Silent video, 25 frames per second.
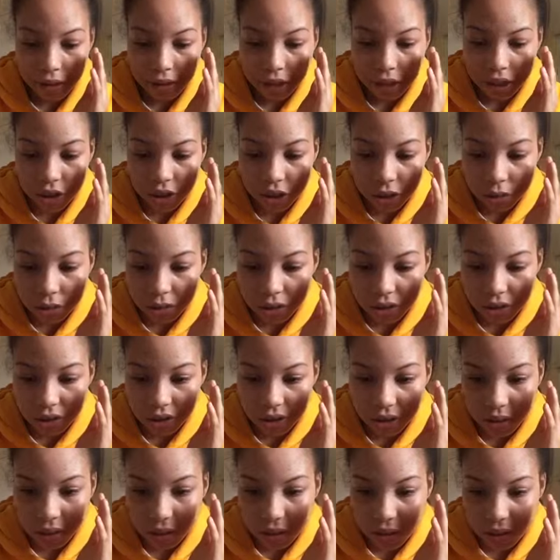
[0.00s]
There's so much
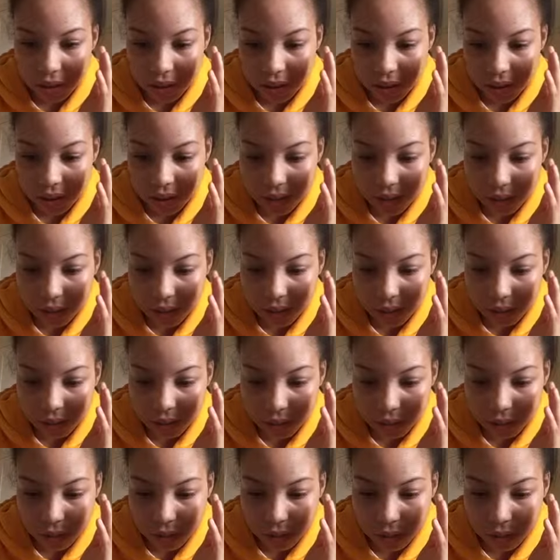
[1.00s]
stuff on the site.
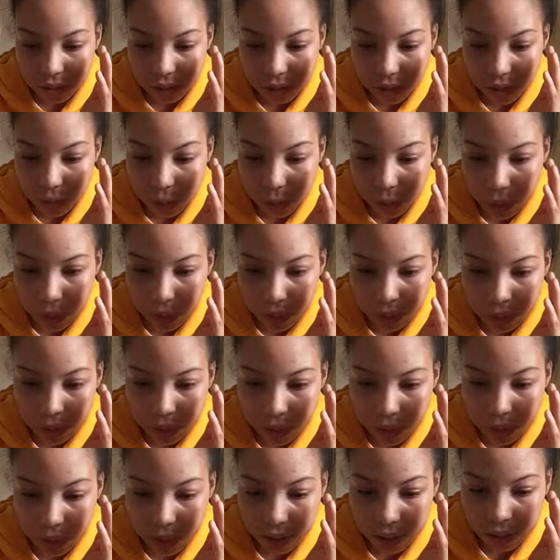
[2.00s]
Go away.
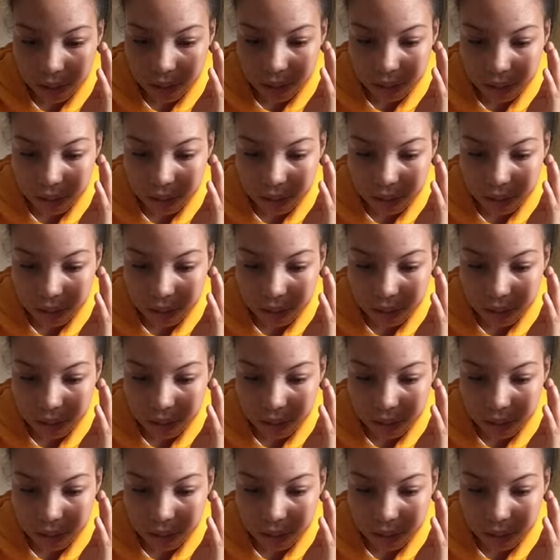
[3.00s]
Okay.